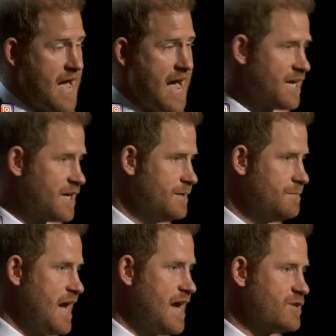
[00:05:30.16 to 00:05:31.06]

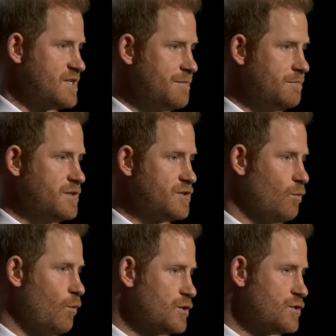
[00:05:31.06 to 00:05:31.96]
Anger and resentment
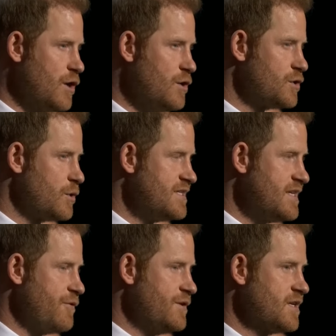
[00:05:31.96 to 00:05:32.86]
towards those who are
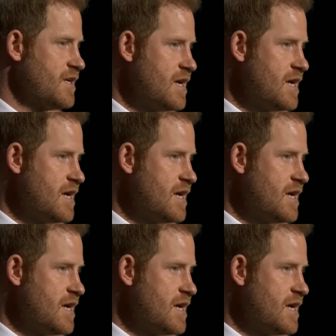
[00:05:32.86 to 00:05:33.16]
different